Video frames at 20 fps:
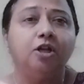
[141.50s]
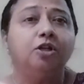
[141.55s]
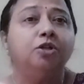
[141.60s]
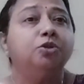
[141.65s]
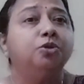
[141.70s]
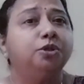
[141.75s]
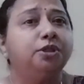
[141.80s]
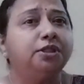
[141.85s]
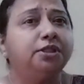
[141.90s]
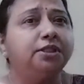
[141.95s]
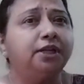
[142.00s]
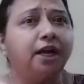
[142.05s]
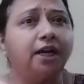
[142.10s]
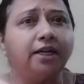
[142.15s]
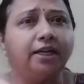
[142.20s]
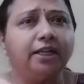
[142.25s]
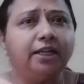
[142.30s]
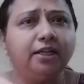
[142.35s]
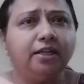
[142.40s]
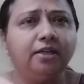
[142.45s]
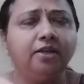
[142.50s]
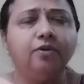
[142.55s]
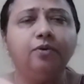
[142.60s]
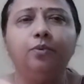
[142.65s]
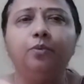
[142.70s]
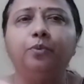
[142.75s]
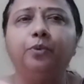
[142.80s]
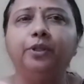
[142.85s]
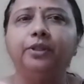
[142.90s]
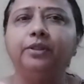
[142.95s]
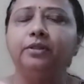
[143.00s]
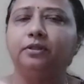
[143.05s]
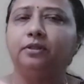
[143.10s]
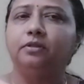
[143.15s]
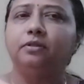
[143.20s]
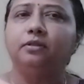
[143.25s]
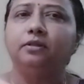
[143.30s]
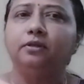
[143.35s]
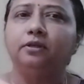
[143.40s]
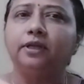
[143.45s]
So starting with
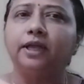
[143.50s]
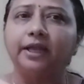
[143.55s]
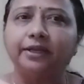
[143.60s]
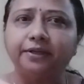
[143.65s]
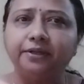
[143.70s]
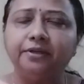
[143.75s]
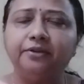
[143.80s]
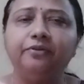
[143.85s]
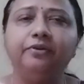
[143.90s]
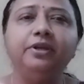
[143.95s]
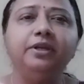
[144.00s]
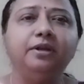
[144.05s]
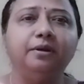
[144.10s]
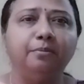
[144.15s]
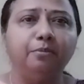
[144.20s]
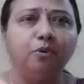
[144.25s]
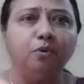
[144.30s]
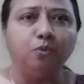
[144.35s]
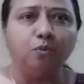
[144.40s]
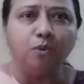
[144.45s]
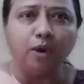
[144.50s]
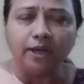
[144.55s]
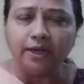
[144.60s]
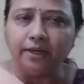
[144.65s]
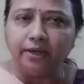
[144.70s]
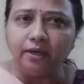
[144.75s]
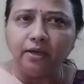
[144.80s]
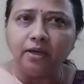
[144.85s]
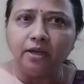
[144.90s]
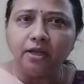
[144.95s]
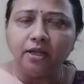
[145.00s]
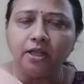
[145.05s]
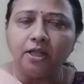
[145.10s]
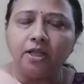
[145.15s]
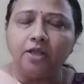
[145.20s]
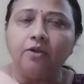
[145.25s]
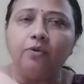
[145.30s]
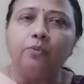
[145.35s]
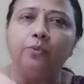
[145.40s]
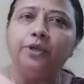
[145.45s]
the category number 1,
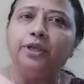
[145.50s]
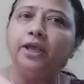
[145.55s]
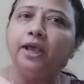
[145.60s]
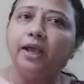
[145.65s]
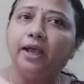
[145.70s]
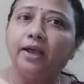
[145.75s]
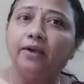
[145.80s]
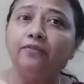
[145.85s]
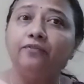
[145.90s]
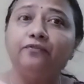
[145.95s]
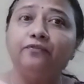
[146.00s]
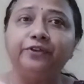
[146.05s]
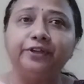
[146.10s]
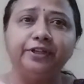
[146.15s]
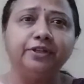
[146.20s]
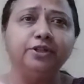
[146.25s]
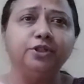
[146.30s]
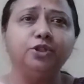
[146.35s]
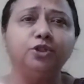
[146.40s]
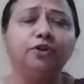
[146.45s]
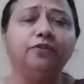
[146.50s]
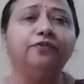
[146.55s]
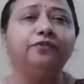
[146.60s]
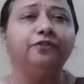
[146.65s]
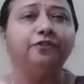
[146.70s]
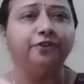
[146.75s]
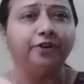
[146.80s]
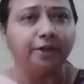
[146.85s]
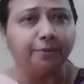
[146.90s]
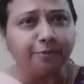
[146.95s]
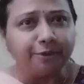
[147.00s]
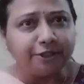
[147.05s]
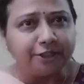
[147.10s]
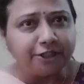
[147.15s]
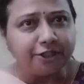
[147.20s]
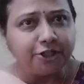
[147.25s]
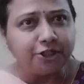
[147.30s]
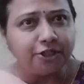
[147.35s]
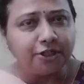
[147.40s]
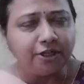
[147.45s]
we have figures of
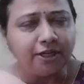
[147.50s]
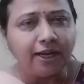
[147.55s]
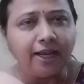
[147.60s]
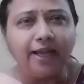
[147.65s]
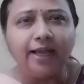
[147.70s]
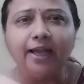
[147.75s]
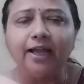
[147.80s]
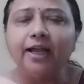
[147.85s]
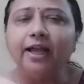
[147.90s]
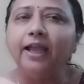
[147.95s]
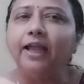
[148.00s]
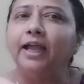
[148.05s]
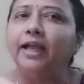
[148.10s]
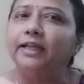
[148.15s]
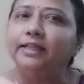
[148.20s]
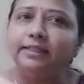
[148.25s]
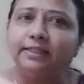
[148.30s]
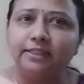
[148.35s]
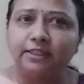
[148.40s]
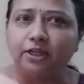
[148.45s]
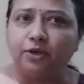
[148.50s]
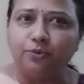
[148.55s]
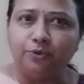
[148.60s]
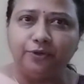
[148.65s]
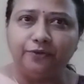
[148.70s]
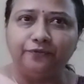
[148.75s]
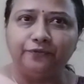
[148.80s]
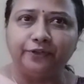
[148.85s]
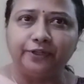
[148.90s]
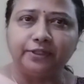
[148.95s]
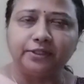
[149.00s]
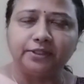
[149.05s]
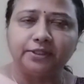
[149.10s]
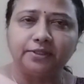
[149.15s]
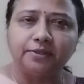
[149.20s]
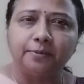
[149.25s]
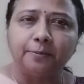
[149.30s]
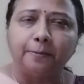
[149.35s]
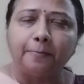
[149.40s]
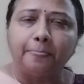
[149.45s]
repetition and sound
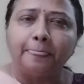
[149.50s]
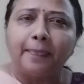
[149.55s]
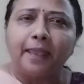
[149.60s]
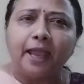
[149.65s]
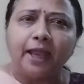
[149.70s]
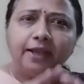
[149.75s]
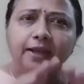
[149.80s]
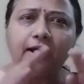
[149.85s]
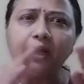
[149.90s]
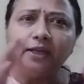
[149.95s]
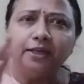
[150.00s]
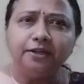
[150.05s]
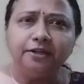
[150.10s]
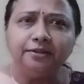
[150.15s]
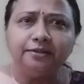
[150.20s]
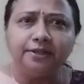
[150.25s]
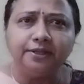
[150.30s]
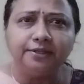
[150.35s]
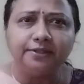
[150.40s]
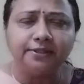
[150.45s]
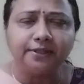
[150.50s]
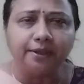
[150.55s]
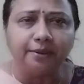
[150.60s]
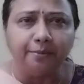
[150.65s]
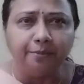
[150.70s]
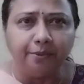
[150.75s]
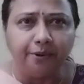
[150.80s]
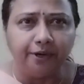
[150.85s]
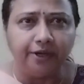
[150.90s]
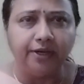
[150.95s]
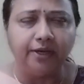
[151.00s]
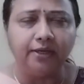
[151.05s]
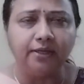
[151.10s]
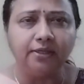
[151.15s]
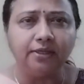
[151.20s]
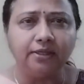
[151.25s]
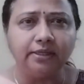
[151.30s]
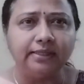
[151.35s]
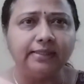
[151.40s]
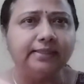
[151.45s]
effects. And under this
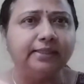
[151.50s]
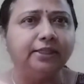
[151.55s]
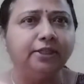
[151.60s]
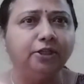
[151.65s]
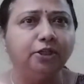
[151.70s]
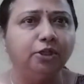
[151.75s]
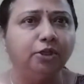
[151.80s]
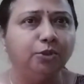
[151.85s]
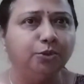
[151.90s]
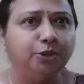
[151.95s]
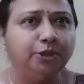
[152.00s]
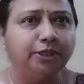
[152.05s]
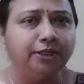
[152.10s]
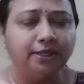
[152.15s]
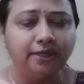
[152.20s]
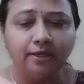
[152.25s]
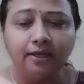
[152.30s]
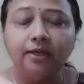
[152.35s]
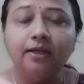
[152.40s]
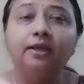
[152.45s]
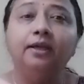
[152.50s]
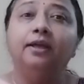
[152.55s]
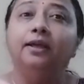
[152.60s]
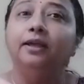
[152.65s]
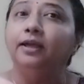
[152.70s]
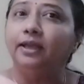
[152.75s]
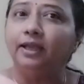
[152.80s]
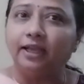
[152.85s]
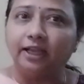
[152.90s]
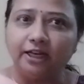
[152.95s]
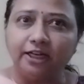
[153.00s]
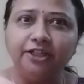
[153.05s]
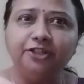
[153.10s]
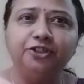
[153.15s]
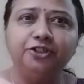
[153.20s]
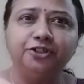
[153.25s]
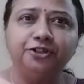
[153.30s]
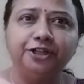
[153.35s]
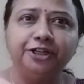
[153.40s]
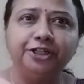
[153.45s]
umbrella is included
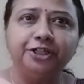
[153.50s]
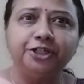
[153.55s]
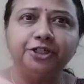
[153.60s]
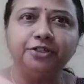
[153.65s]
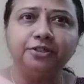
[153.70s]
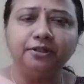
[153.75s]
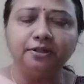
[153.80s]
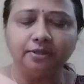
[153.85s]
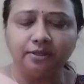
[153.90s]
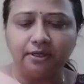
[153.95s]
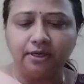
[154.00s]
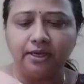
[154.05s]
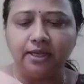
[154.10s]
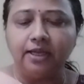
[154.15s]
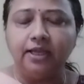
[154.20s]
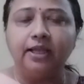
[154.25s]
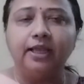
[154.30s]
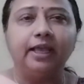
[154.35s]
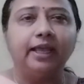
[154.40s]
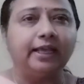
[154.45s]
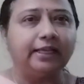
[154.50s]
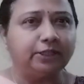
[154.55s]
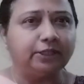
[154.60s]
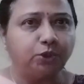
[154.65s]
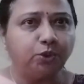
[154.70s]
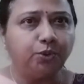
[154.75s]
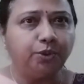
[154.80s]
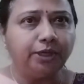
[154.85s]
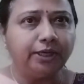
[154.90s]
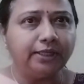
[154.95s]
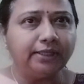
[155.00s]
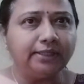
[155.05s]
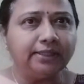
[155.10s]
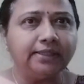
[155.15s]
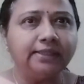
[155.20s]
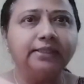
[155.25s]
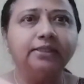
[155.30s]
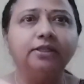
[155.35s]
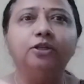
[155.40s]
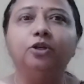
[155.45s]
alliteration,
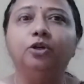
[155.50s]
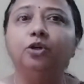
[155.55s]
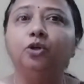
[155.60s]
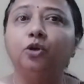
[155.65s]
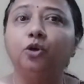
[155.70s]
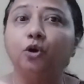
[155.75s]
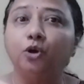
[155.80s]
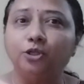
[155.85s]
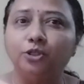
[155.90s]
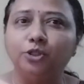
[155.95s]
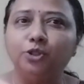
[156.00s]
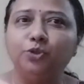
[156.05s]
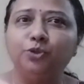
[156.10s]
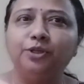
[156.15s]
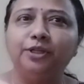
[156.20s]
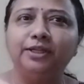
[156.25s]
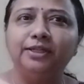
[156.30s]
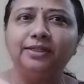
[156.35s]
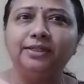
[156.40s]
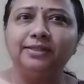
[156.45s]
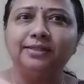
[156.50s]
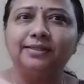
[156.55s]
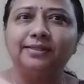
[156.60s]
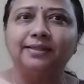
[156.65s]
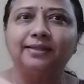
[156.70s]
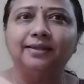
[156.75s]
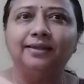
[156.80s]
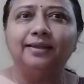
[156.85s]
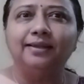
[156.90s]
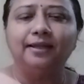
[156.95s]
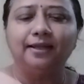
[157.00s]
assonance, consonance,